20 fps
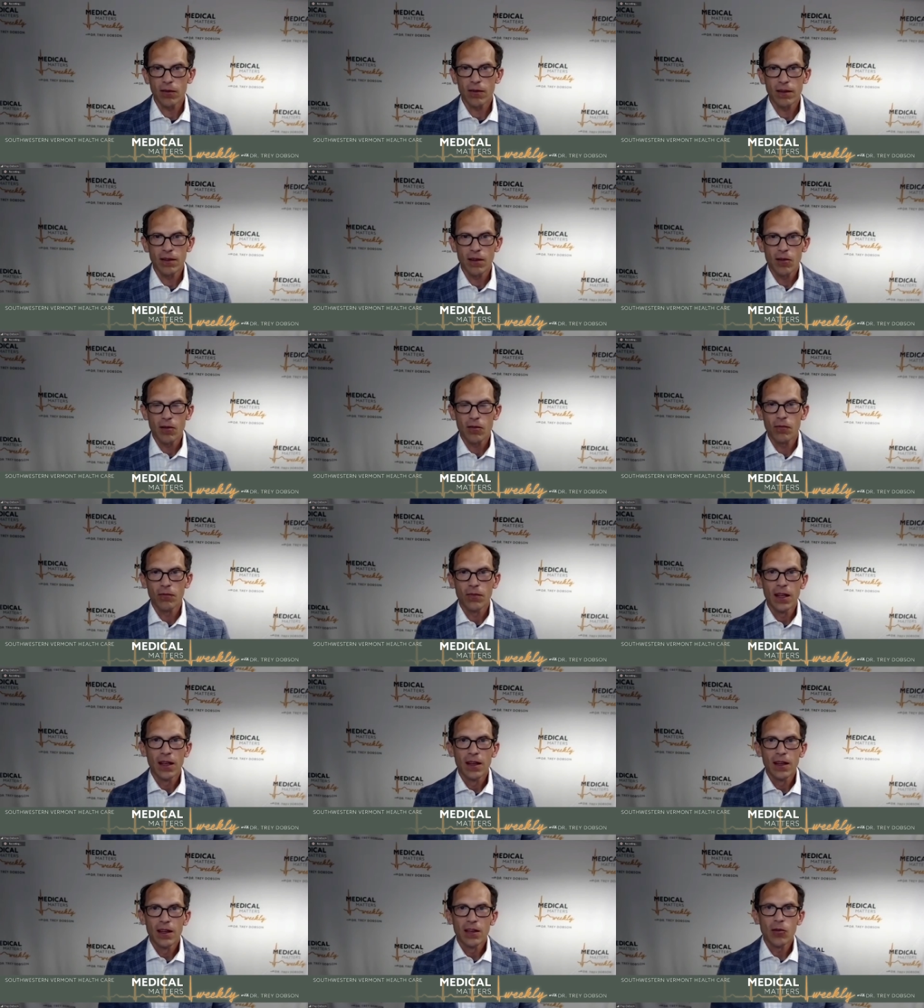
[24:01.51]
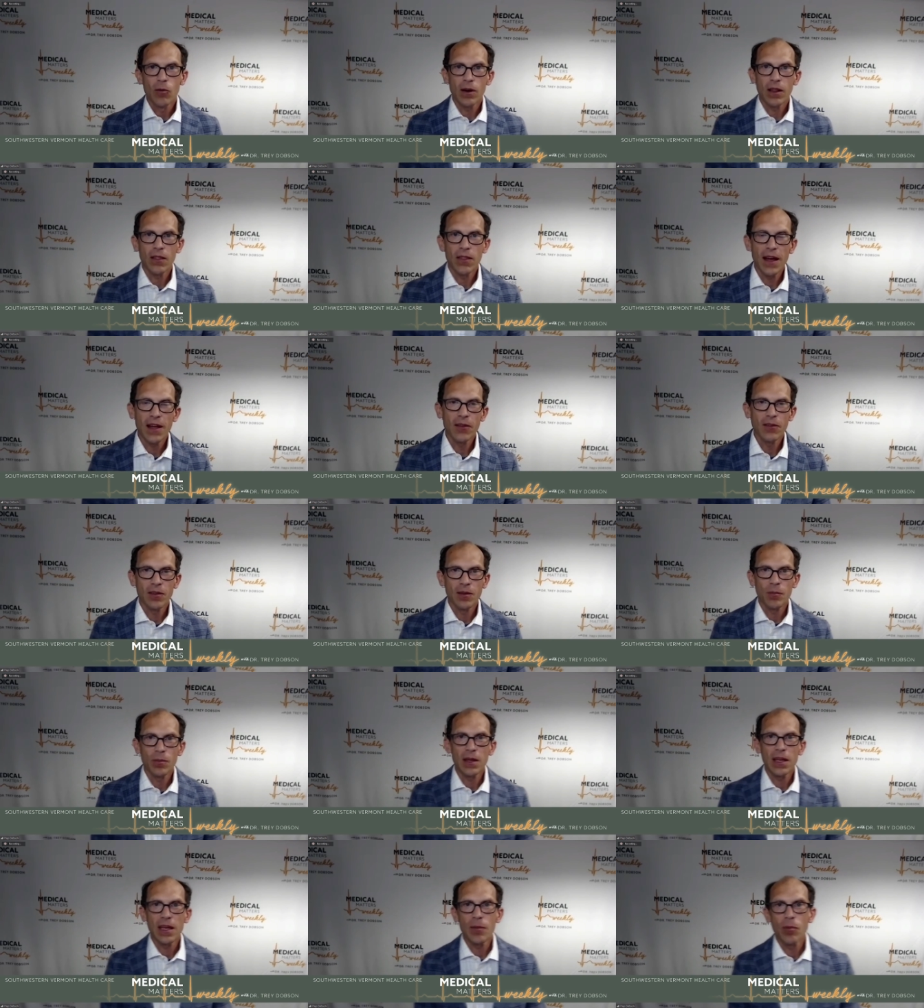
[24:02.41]
here
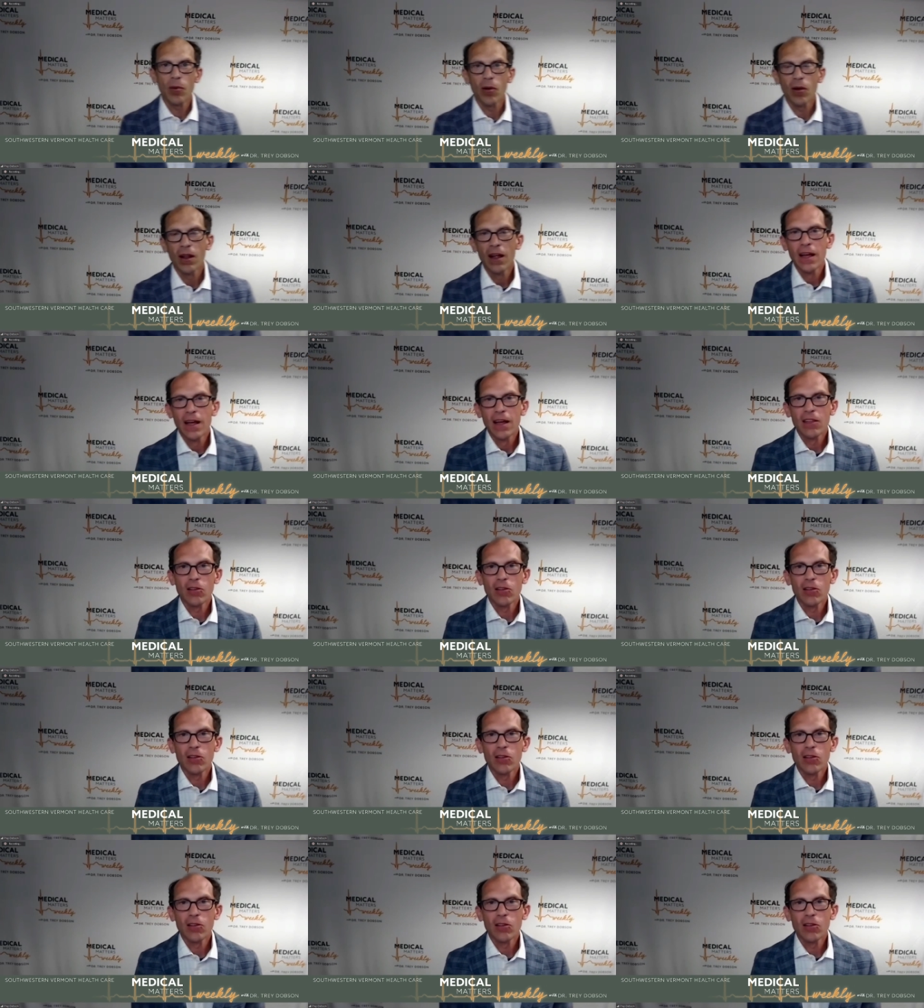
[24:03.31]
620,000 people